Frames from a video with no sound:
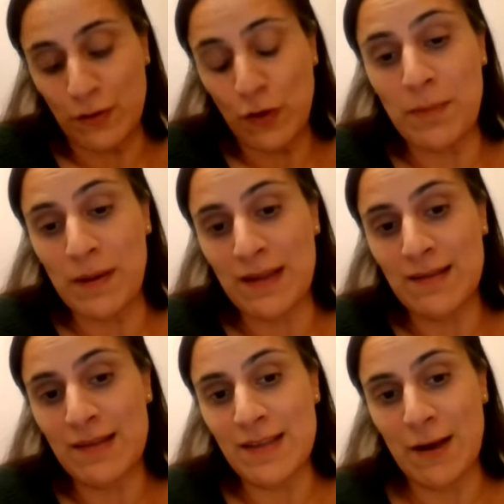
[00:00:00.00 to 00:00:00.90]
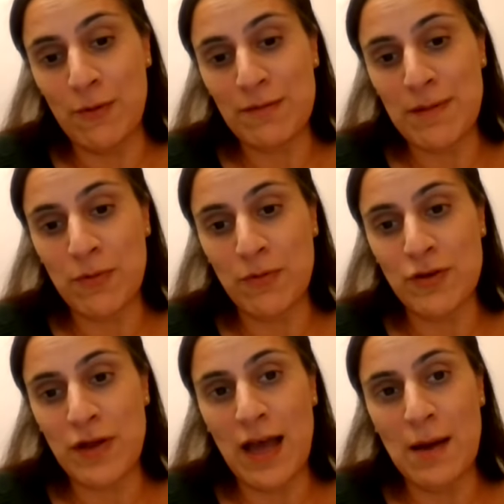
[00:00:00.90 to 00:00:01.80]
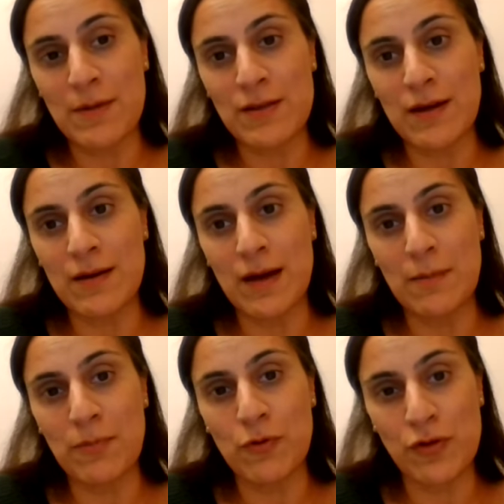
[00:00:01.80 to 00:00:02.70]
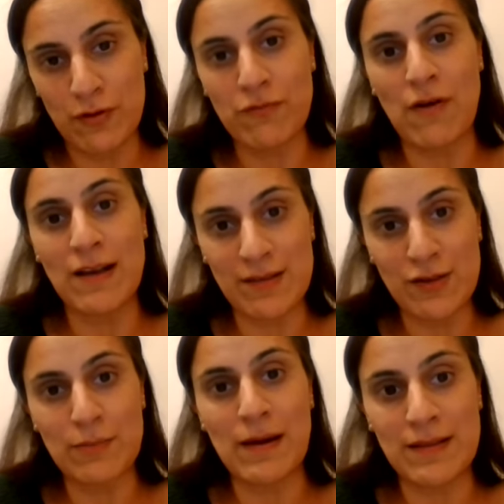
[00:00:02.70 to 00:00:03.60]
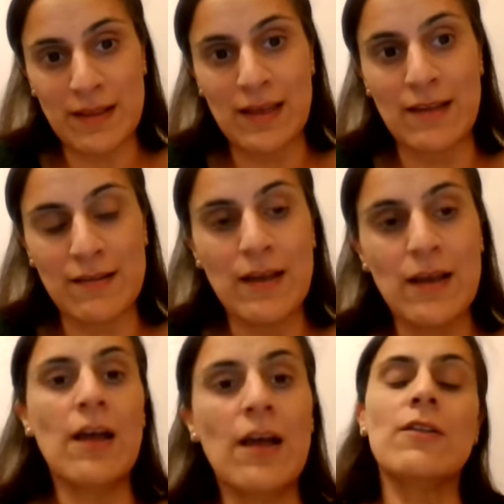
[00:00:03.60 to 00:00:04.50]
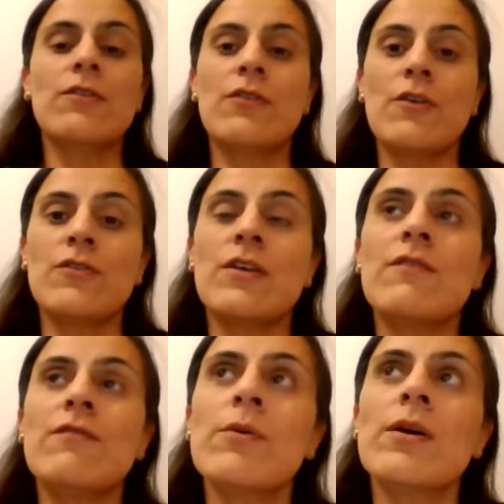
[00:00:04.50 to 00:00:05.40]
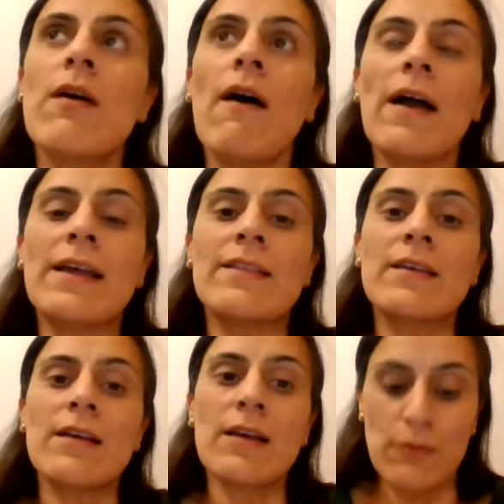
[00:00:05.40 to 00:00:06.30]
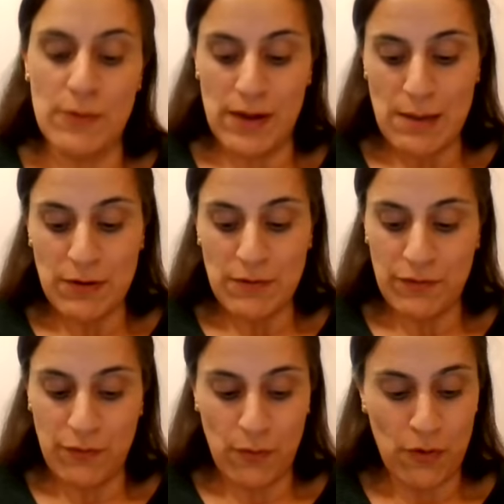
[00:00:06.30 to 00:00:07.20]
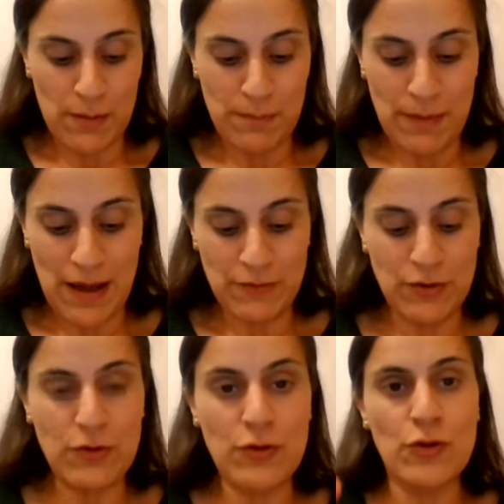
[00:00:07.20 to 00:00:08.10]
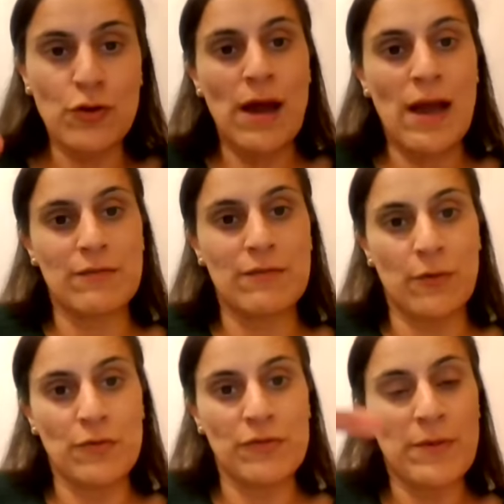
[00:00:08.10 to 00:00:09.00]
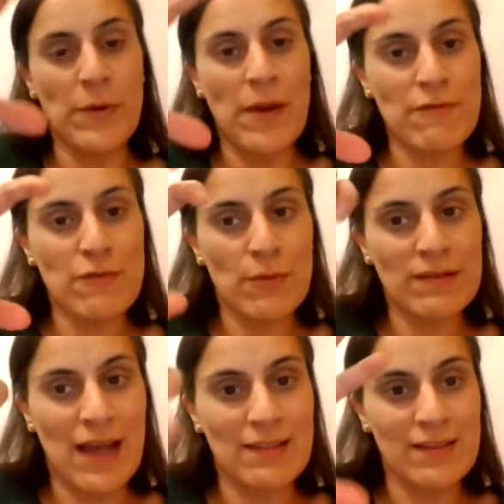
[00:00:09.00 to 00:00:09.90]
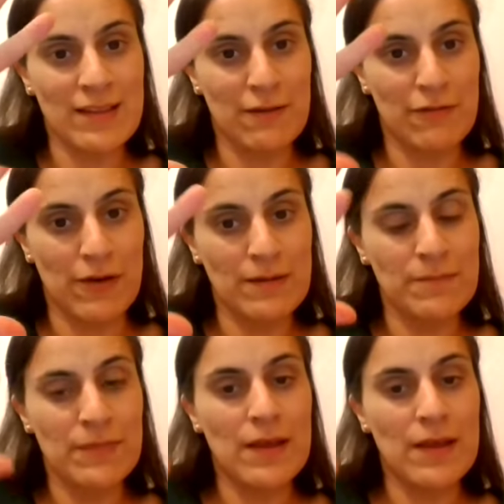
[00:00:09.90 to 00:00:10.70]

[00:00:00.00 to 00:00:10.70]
topic, isn't it? That always people want to know how much a portion of rice and chapati is. So to give you a guide, we're aiming for about two handfuls. So I know everyone's hands are different,